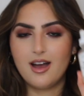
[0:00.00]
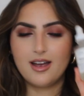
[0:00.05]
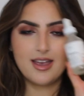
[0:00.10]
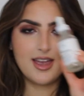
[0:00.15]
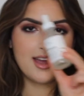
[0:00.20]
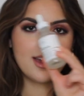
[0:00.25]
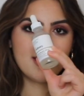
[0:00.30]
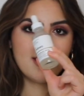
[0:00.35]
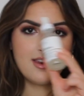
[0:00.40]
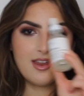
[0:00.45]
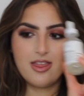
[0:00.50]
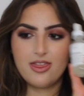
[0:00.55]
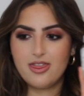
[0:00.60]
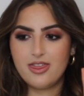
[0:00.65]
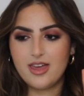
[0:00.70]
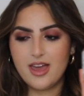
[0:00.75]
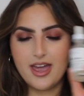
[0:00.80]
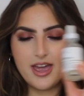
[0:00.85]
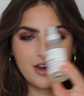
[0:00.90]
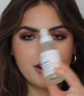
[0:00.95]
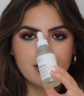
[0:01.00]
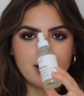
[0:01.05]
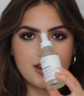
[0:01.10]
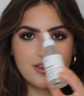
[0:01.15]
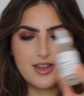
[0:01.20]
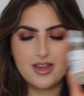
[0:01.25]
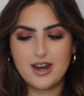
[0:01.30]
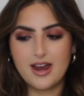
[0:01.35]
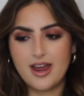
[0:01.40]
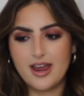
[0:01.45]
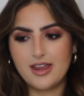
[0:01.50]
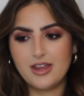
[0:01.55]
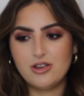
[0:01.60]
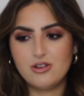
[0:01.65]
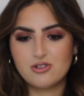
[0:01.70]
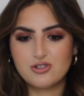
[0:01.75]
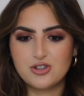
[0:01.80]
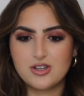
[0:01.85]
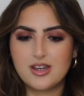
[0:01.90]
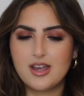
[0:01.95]
again, the area that I
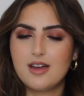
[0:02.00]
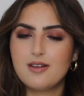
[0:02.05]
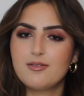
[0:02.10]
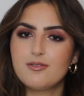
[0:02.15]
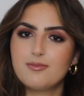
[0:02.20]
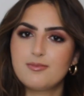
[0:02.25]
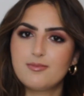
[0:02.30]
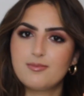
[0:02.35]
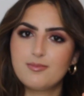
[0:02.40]
usually get